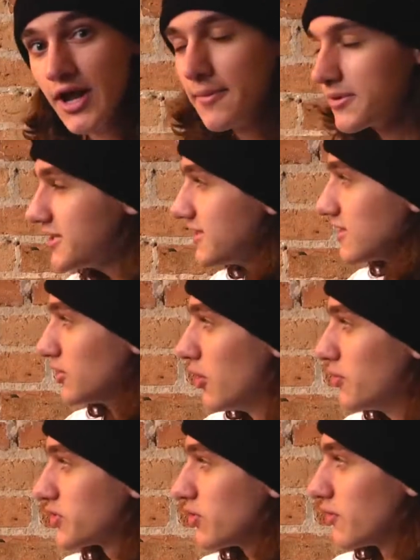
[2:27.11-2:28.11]
But this is a low
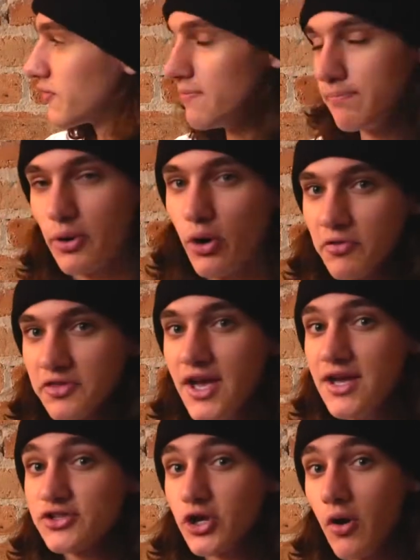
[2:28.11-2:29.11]
score from both.
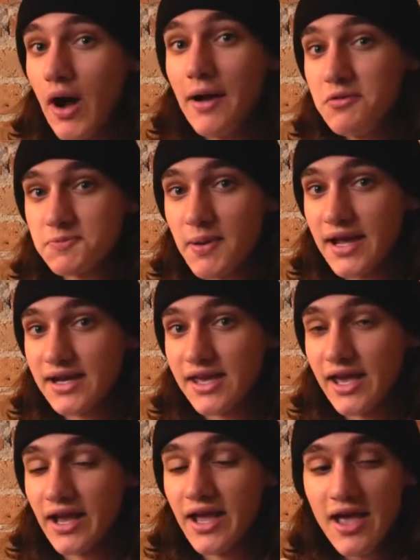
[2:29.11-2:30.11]
So I was panicking.